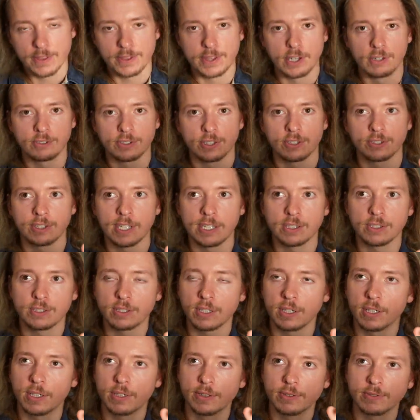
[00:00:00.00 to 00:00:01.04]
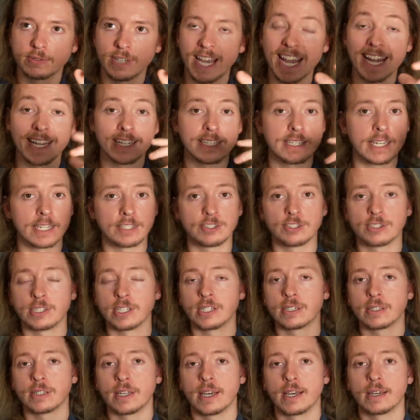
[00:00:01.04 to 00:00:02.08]
there's a sense of
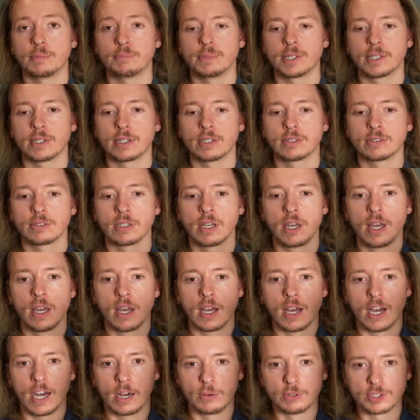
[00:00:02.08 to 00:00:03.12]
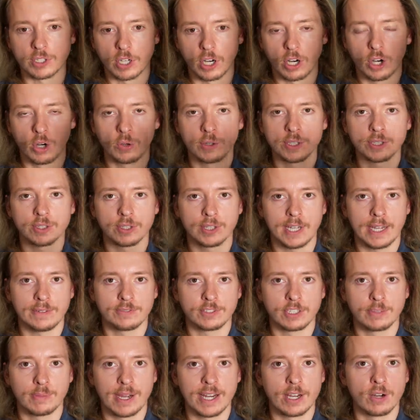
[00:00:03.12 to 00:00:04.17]
ADHD to that because I was always
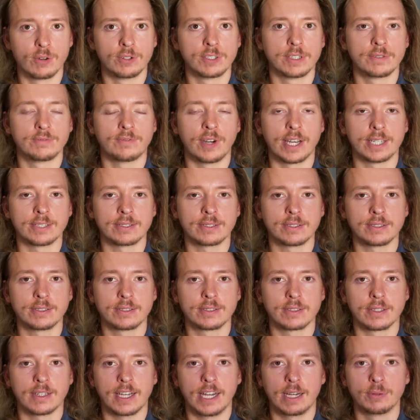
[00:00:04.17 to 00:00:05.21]
left to my own devices.